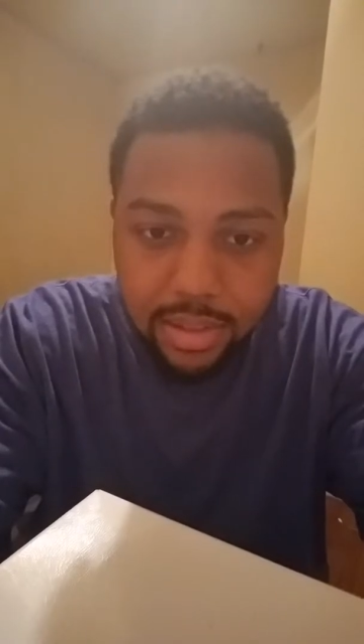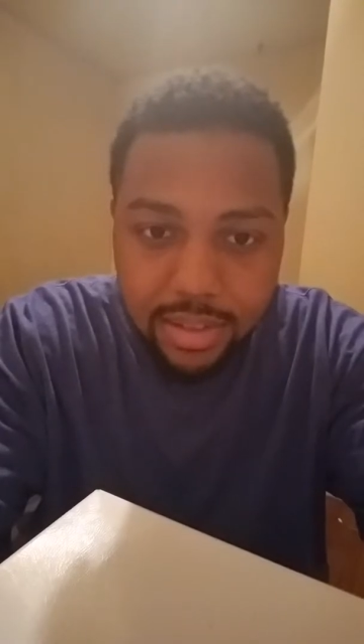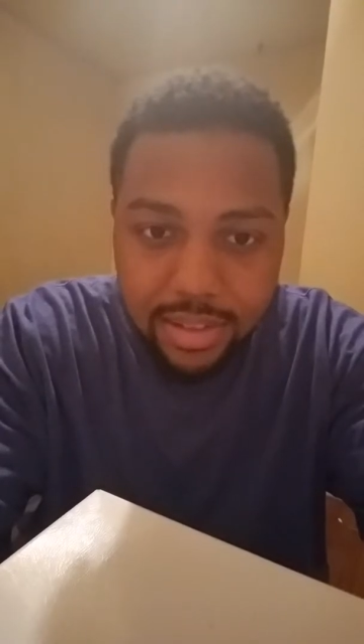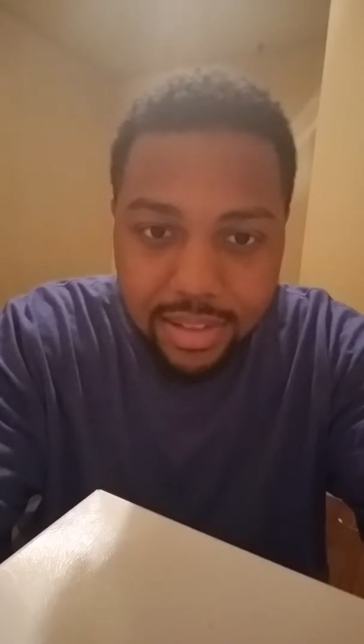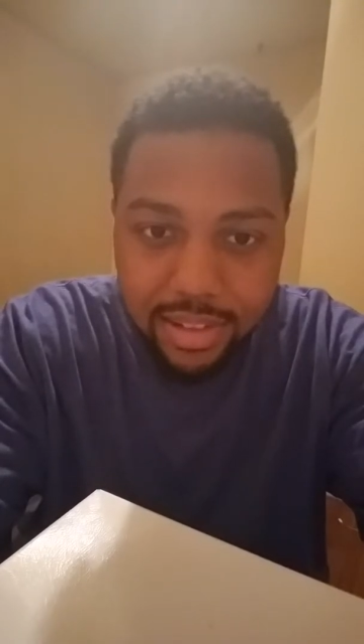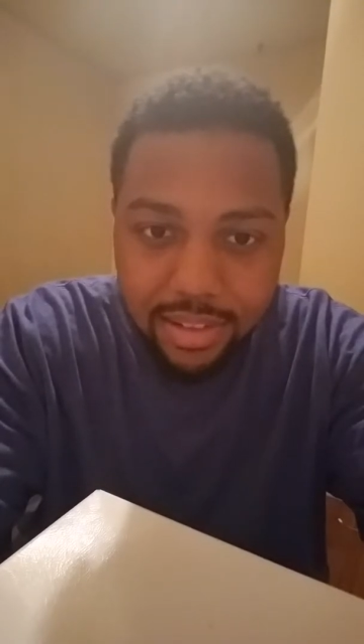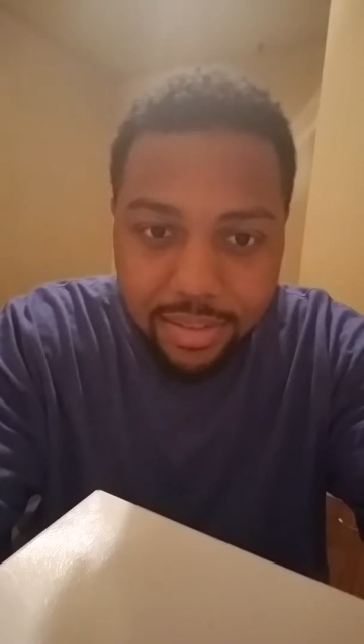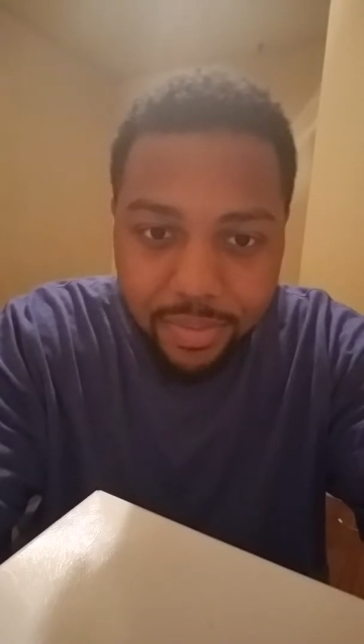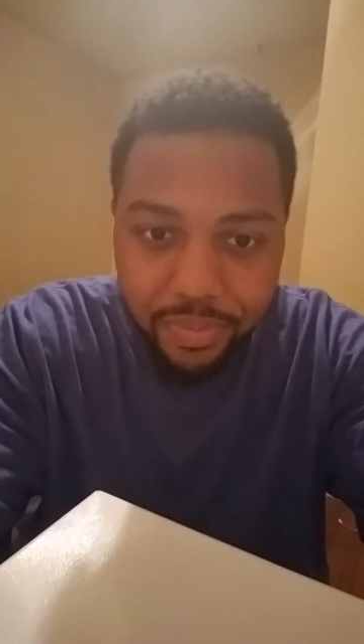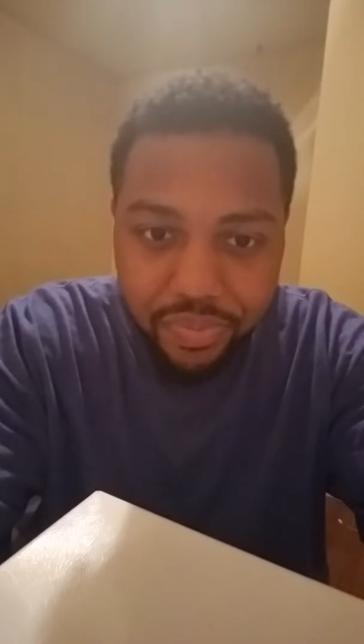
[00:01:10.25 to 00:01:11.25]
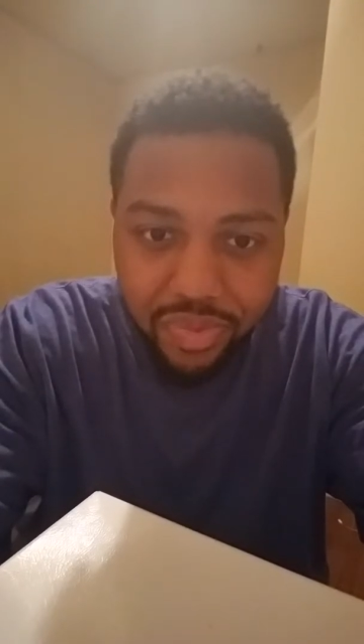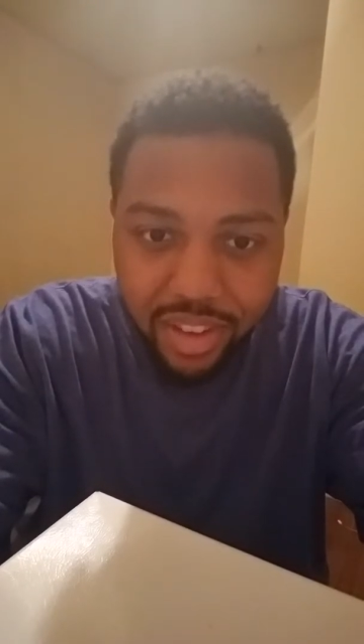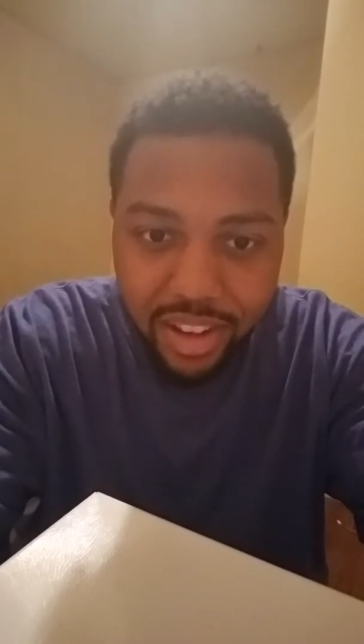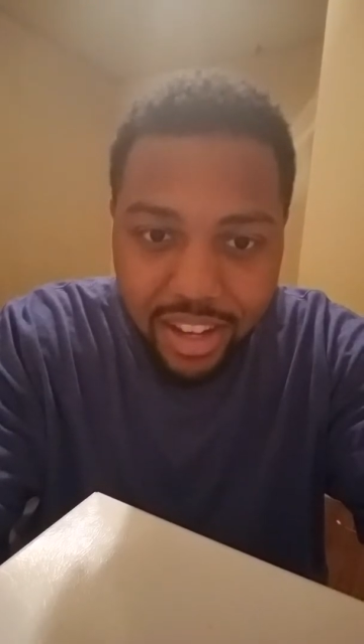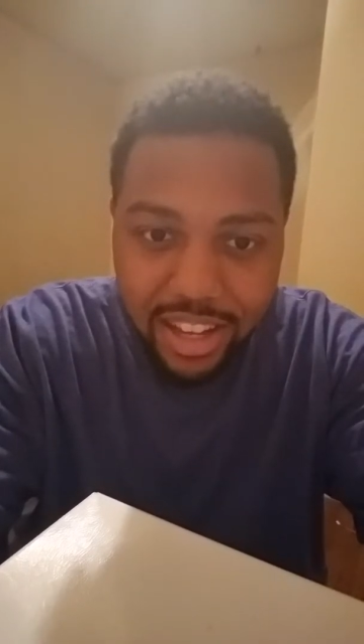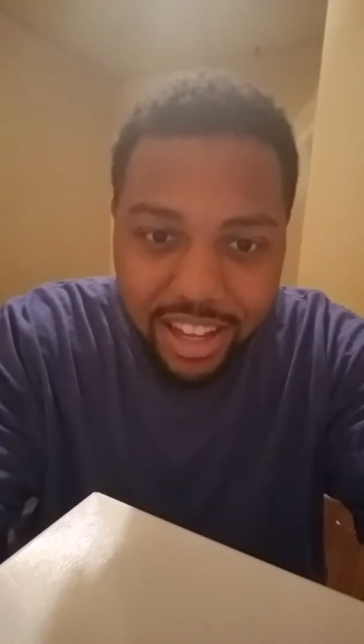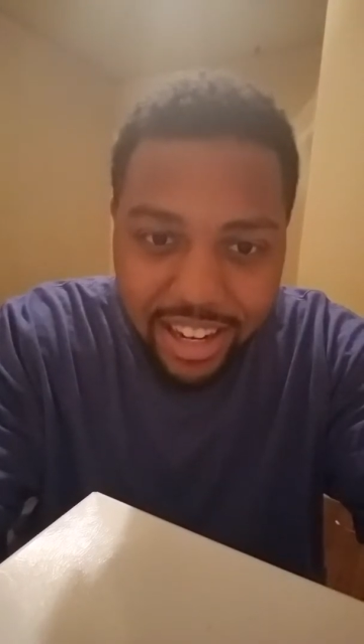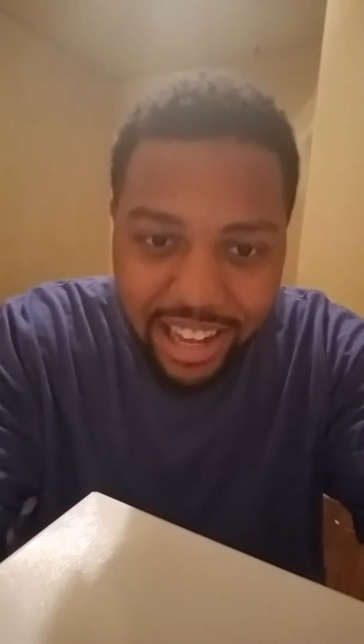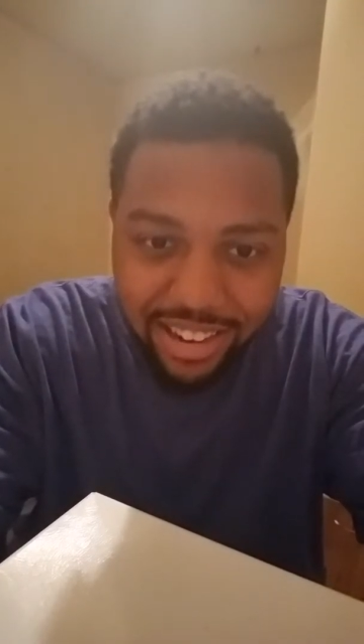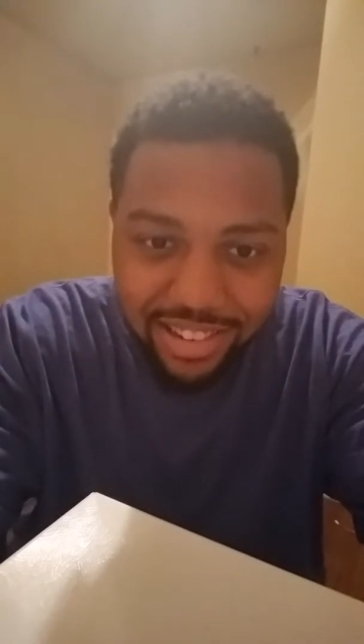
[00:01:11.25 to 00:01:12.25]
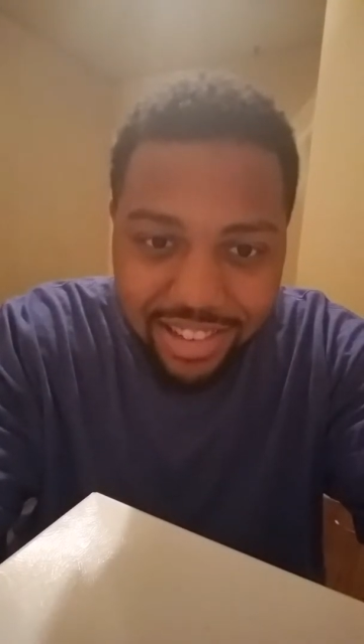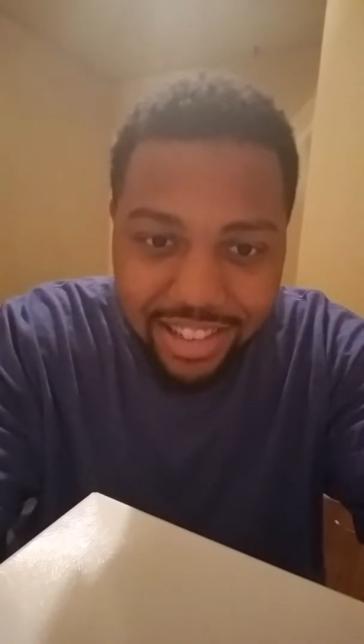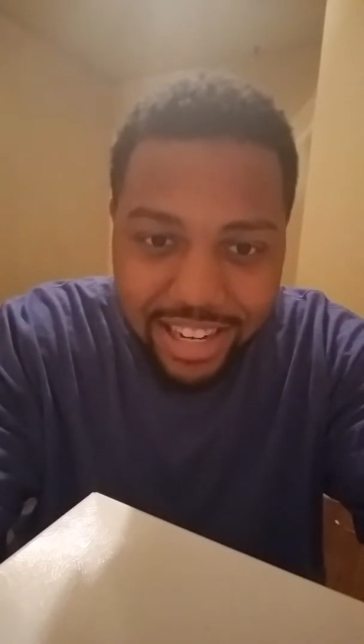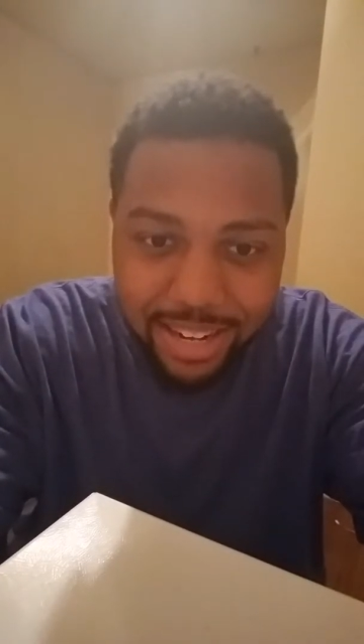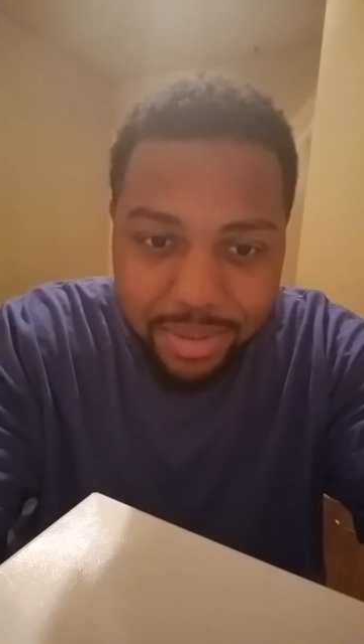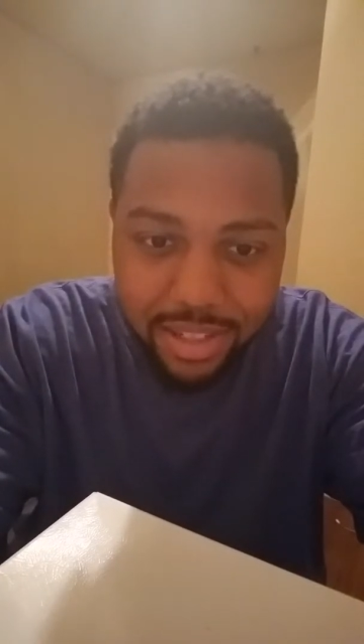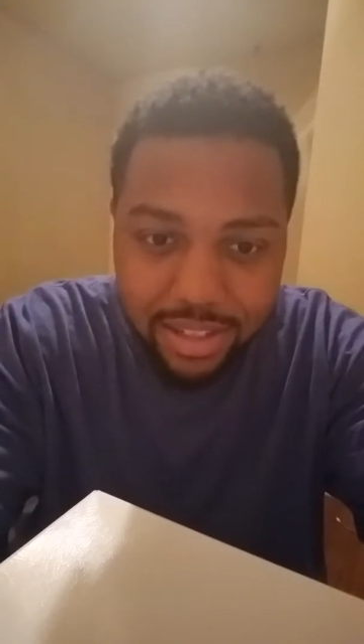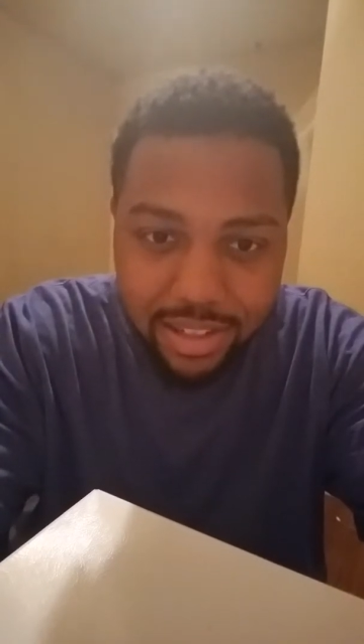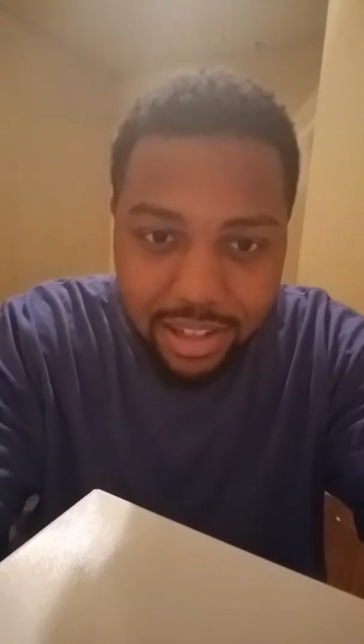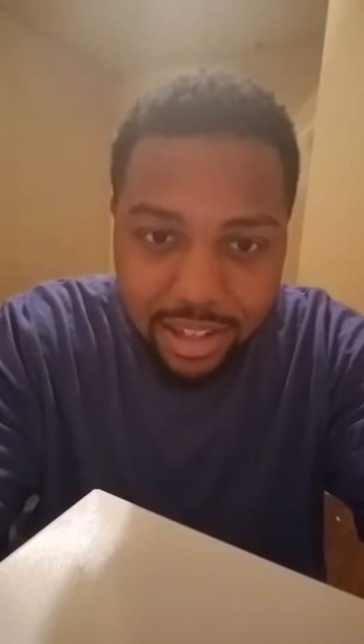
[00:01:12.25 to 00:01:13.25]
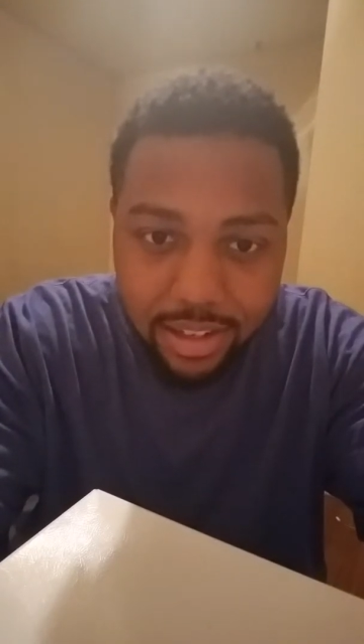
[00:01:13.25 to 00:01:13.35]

So now it's just time to